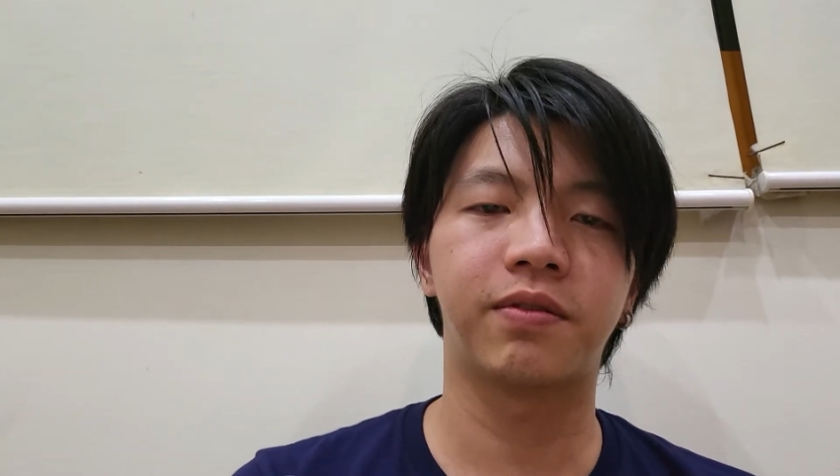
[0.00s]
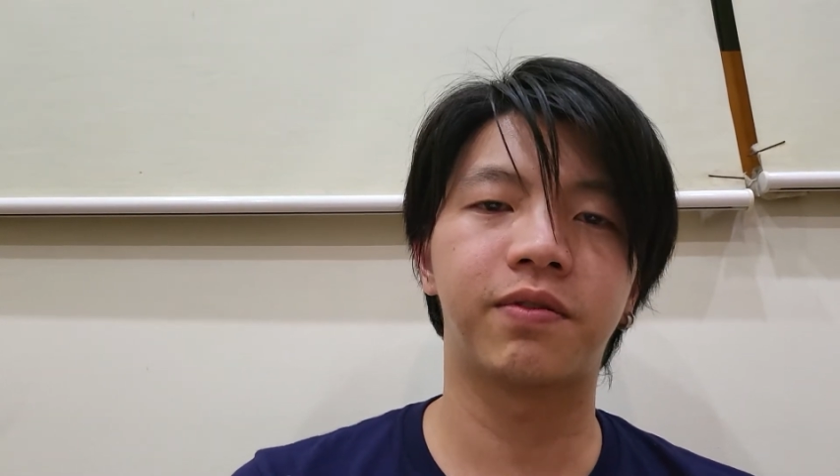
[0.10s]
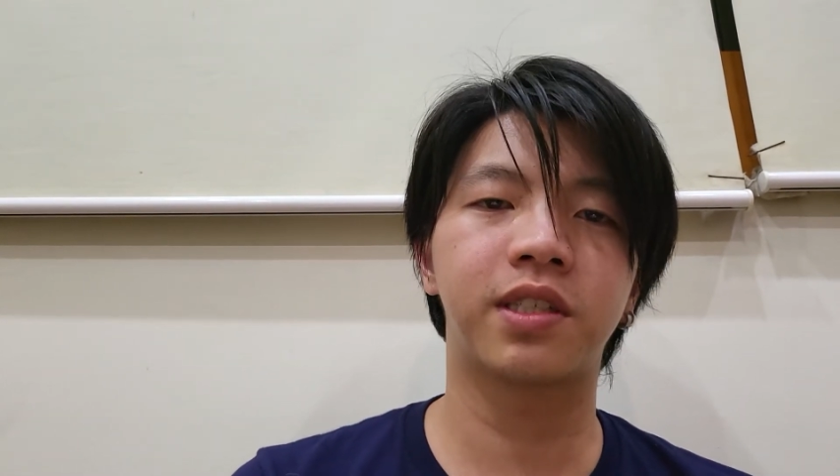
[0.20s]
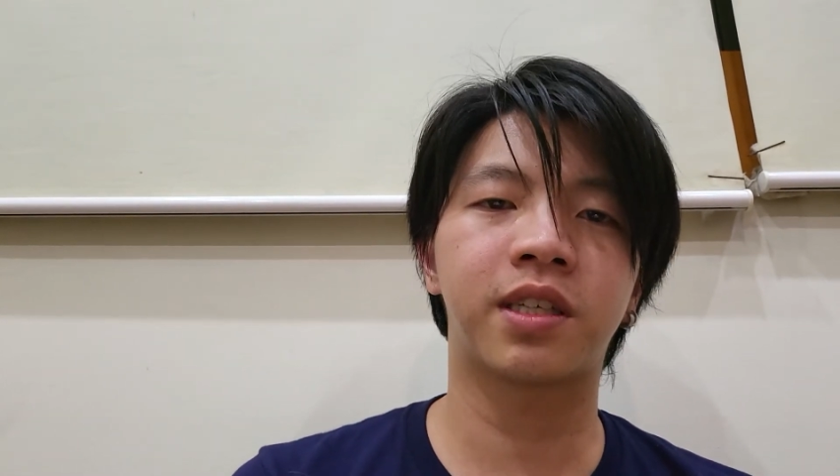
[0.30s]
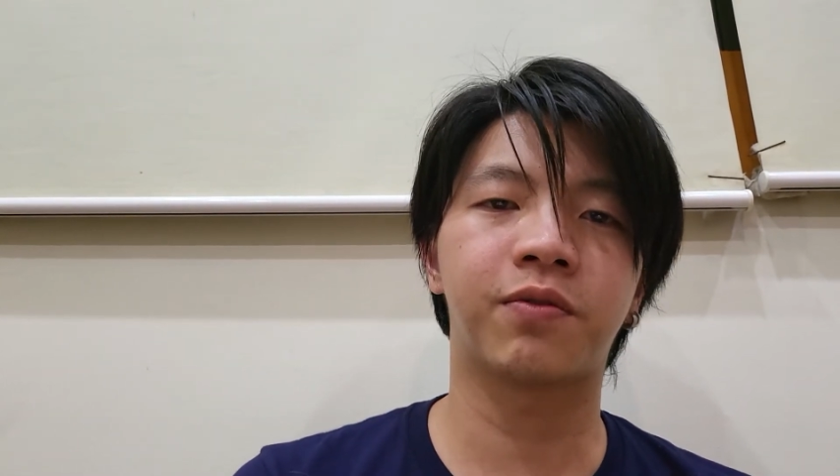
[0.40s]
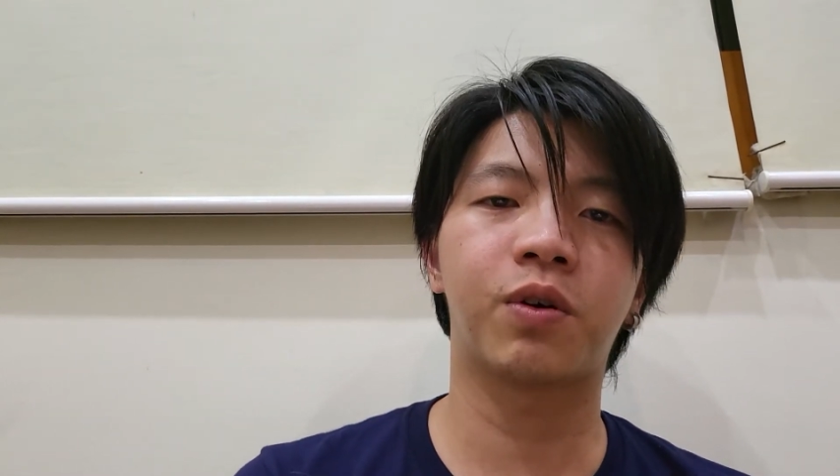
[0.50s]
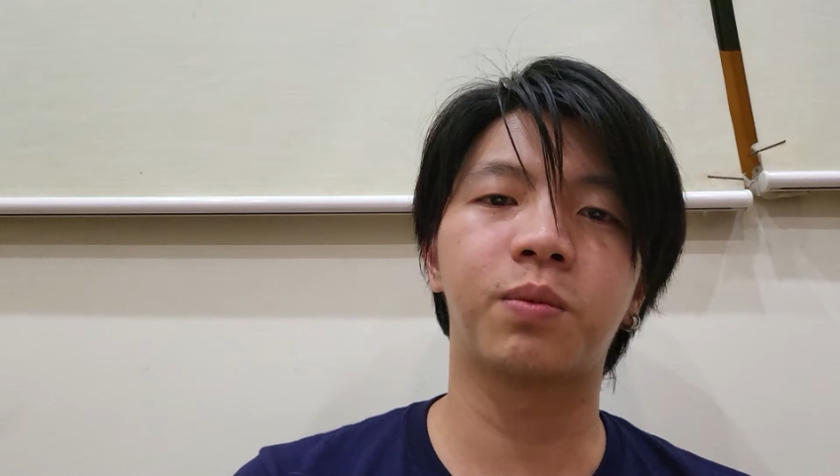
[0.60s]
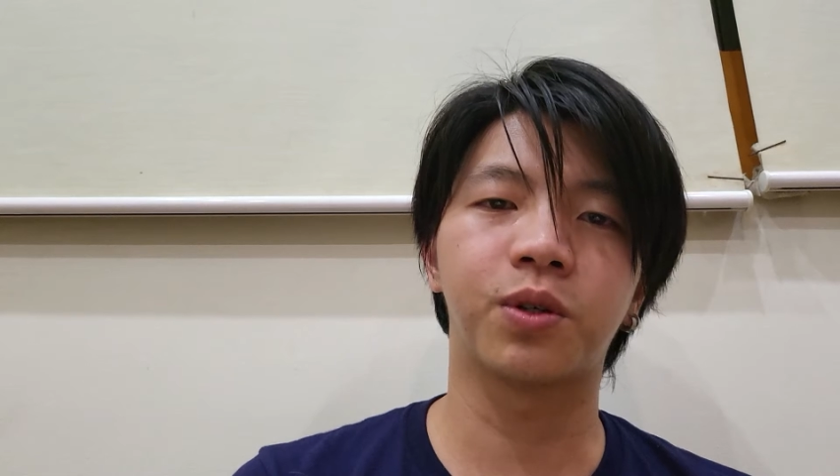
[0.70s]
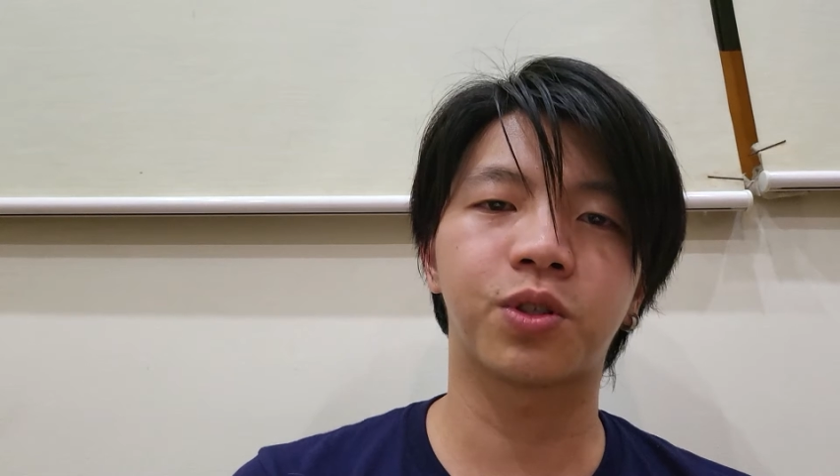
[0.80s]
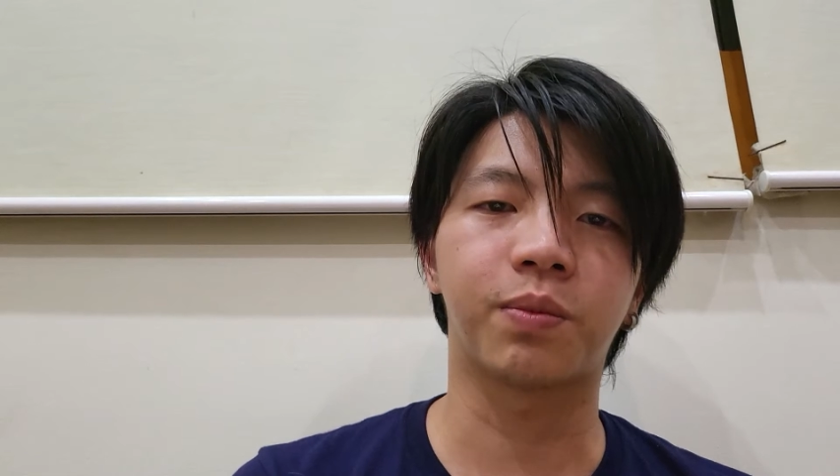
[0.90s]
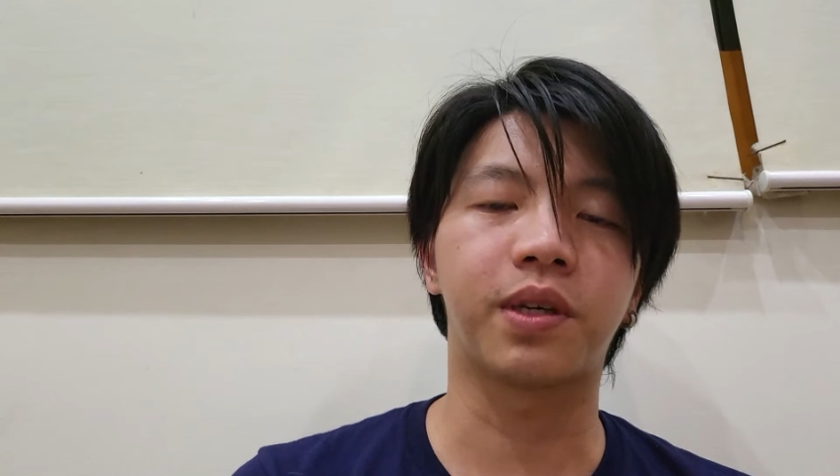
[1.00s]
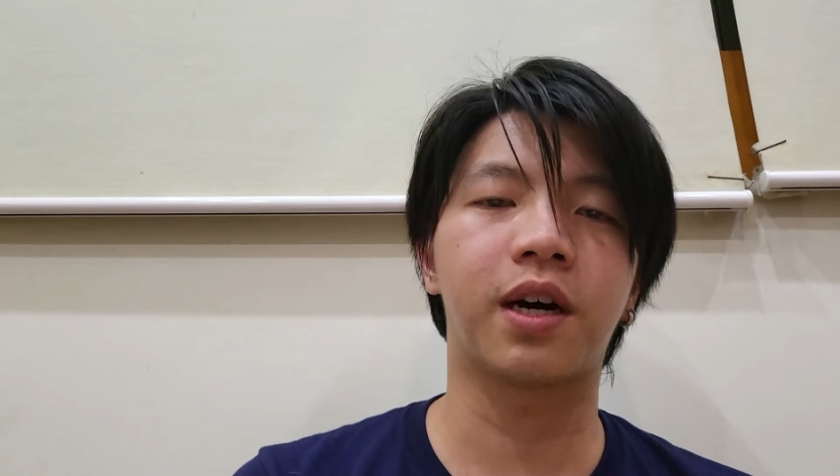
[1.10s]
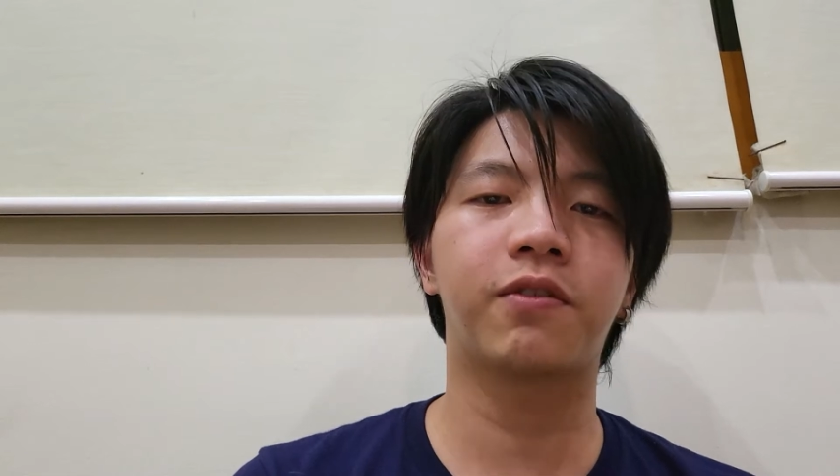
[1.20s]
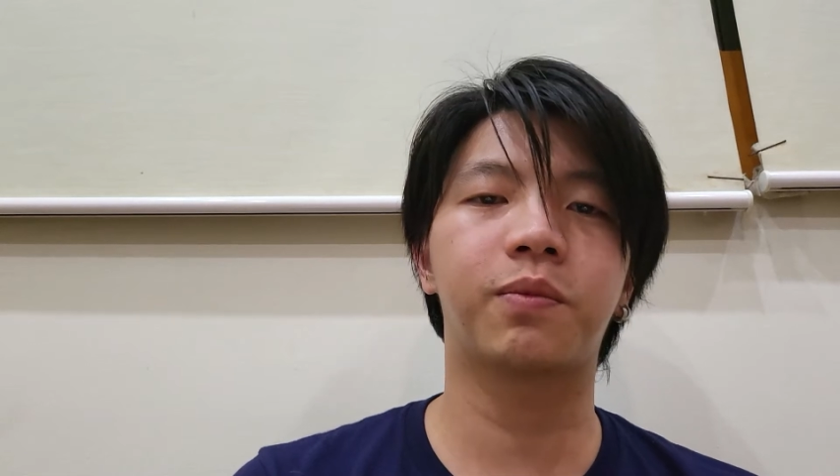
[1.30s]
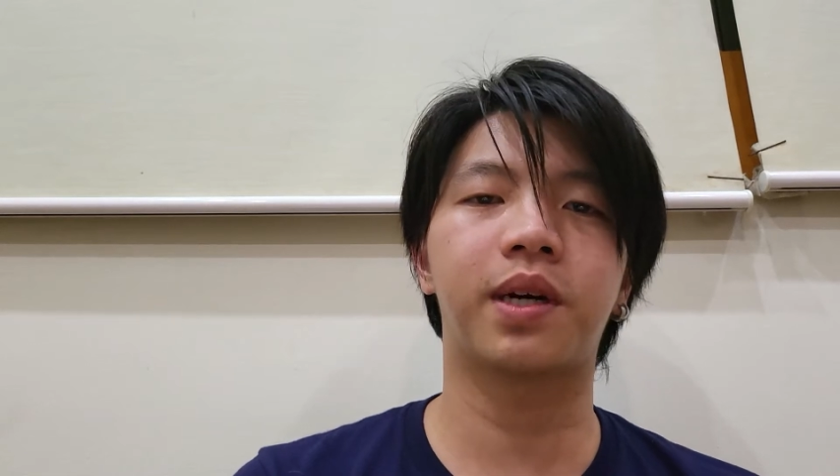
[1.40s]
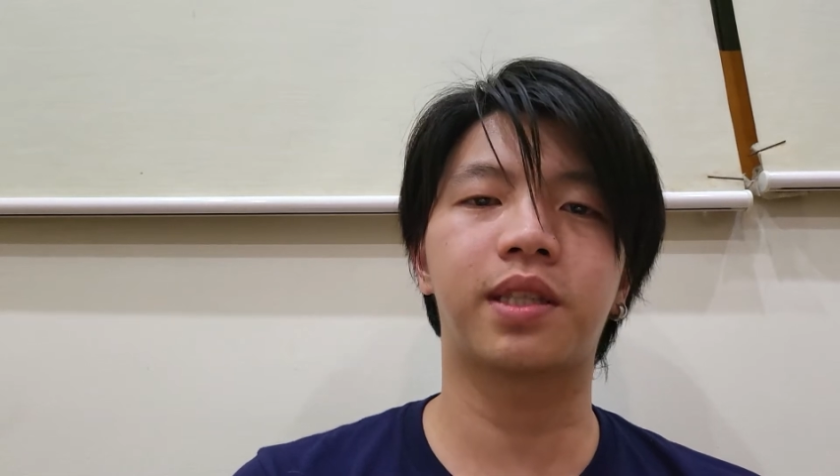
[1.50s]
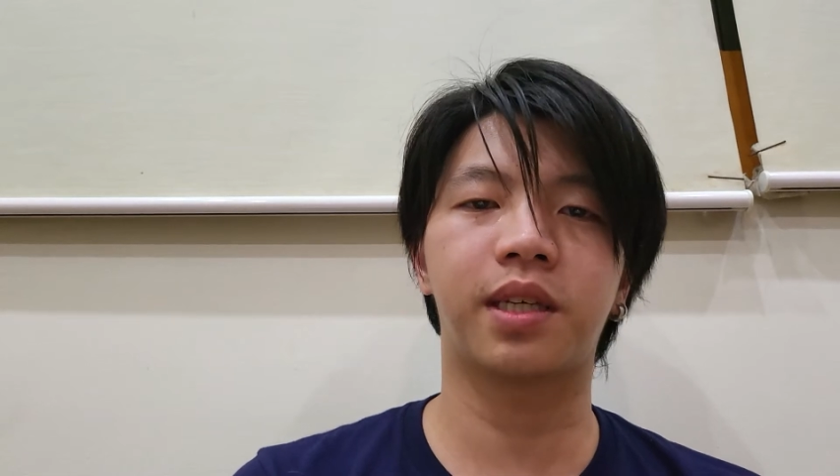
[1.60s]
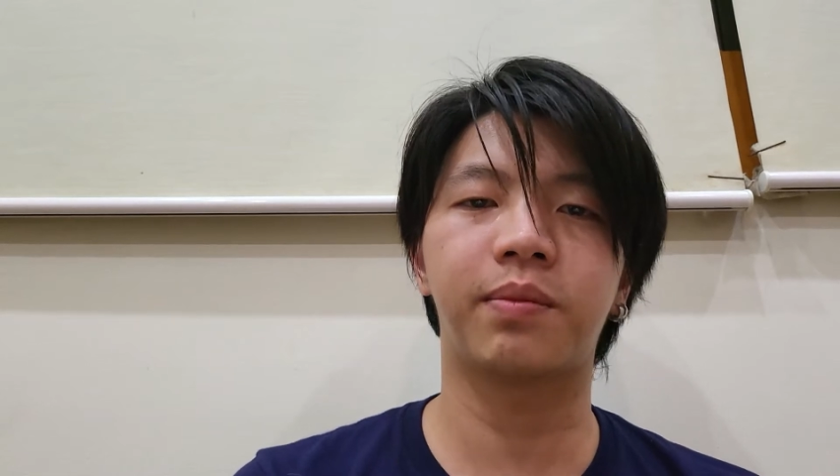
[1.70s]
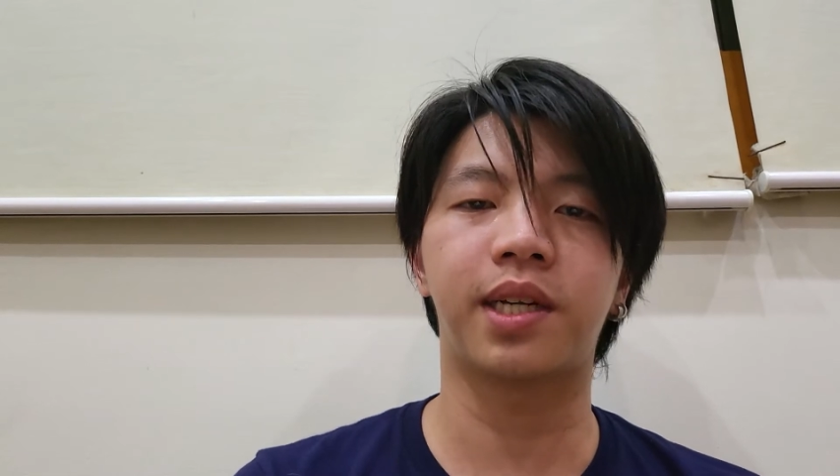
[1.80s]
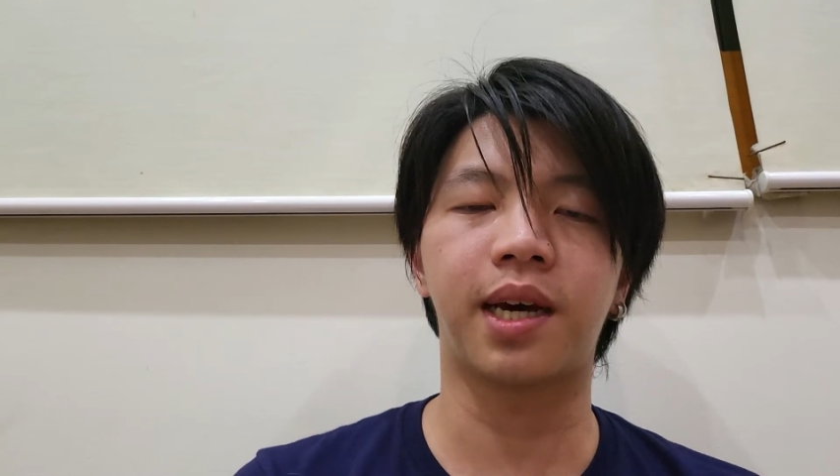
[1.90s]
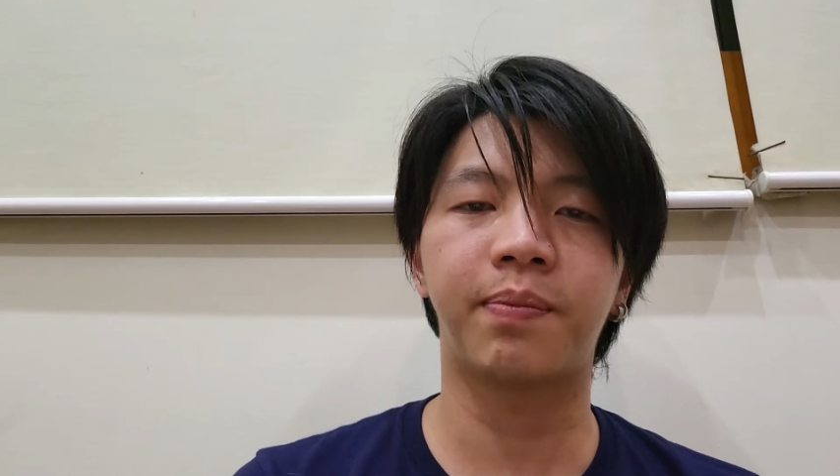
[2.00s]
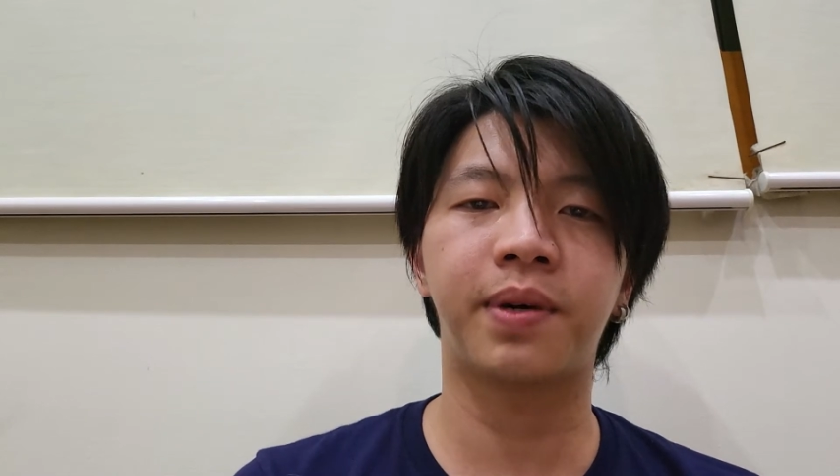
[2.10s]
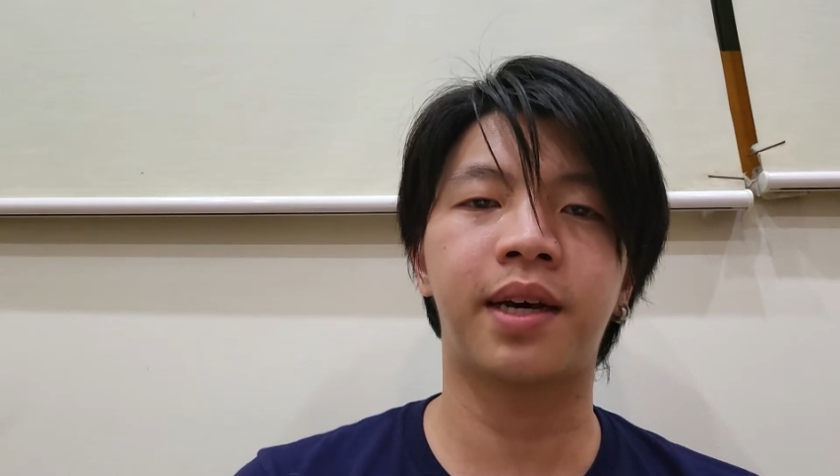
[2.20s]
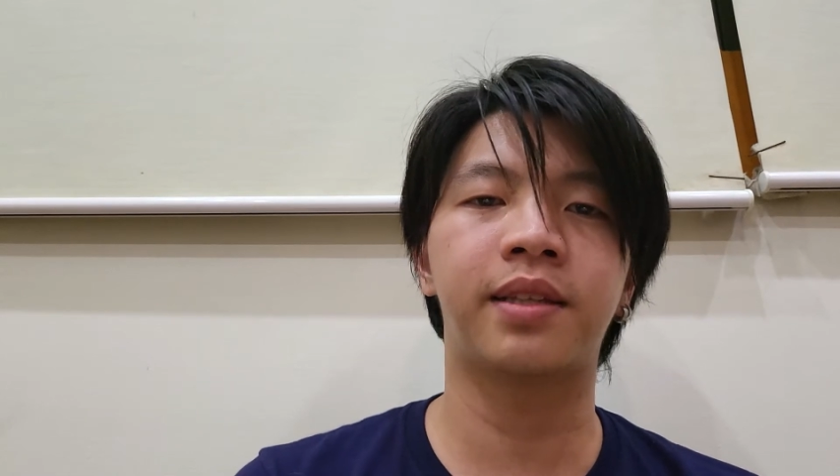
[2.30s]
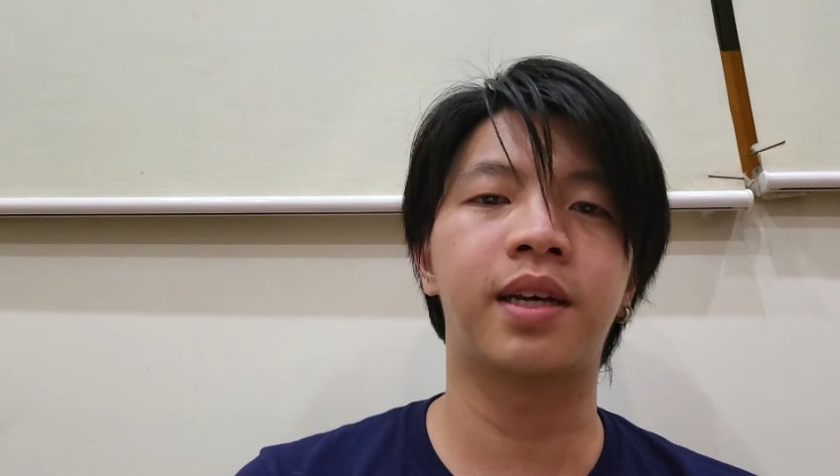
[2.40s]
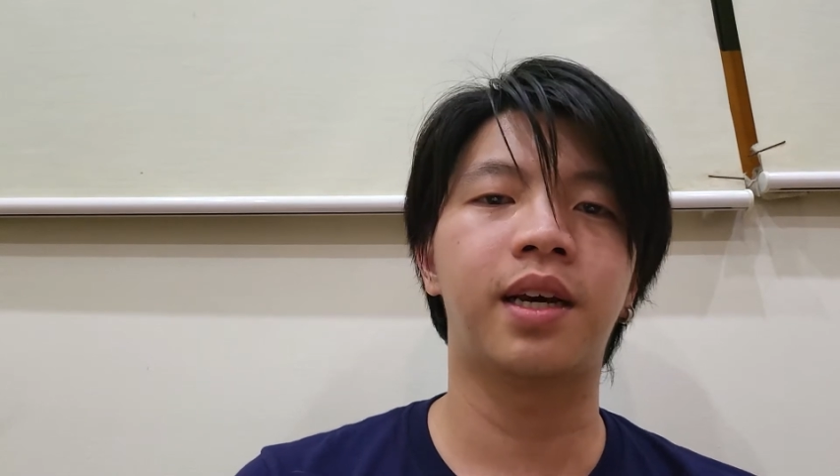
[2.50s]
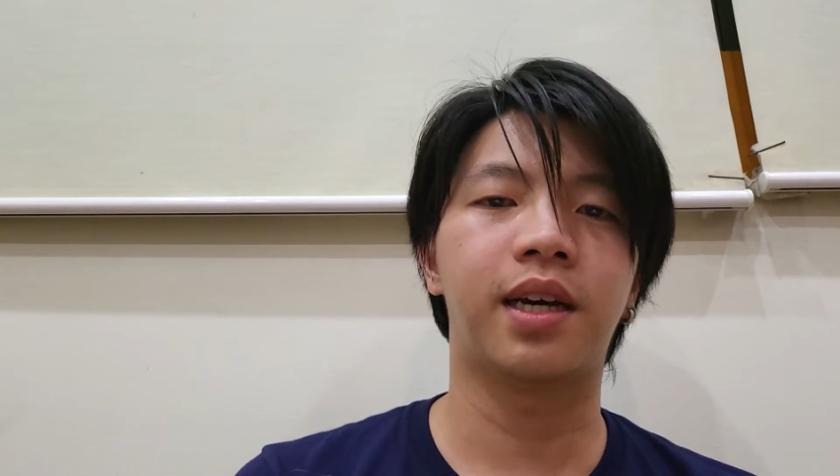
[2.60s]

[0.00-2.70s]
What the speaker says: First and foremost, on behalf of my team at ADPAN